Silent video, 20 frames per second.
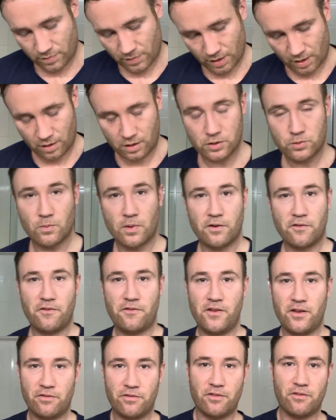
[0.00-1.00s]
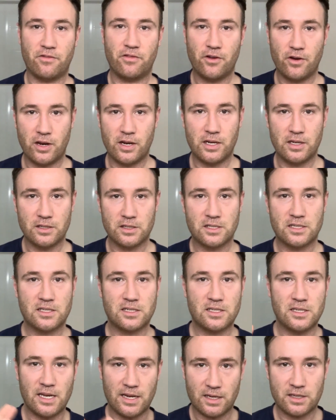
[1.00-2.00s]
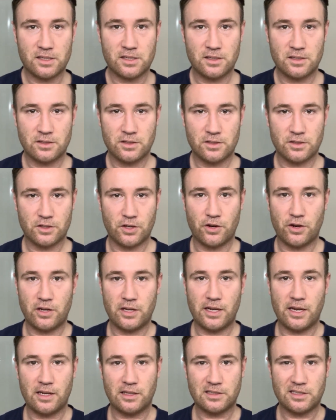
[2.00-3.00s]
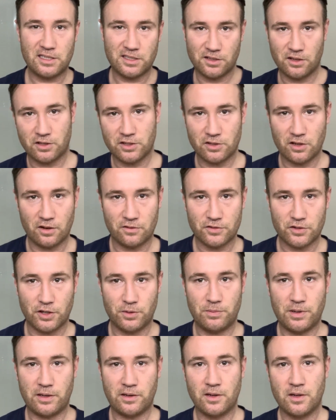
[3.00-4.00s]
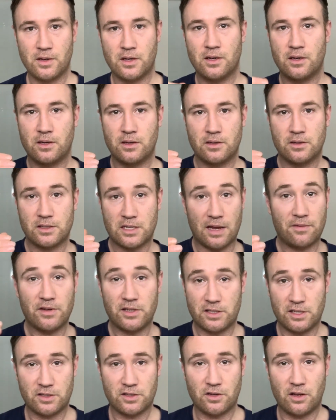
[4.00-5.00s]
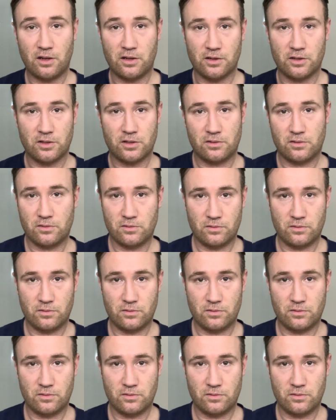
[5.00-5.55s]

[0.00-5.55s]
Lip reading: Because 1/5 of 30 is 6, so you'd only get $6 off, so you'd be saving $6.